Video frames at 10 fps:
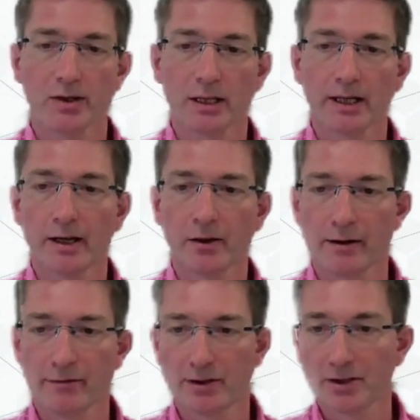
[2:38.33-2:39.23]
clinical
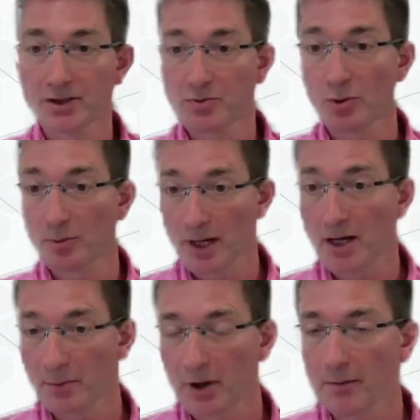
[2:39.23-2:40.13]
evidence would be
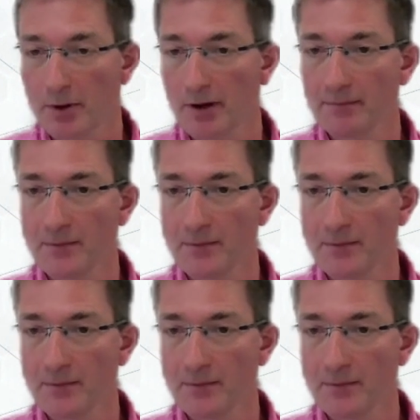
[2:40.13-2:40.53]
inappropriate.